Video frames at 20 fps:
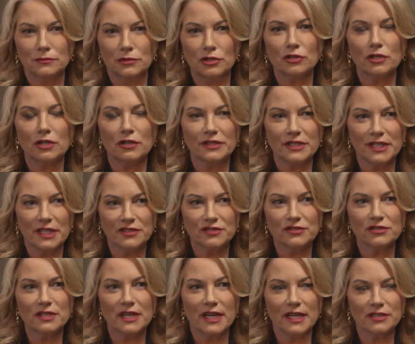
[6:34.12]
You can't
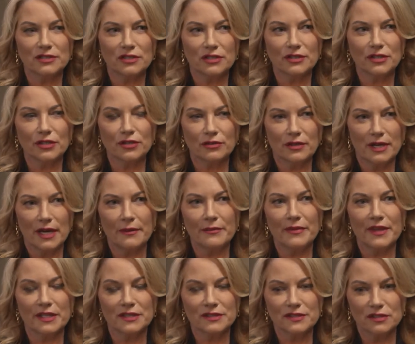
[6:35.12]
extradite on a crime
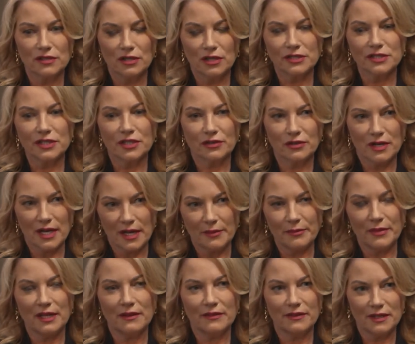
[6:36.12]
that's not a
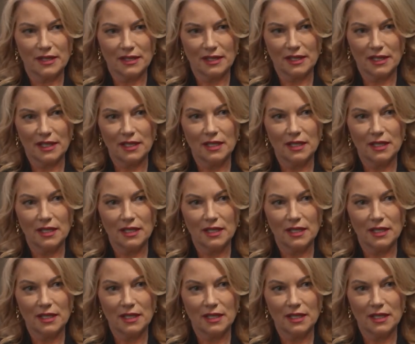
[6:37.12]
crime in the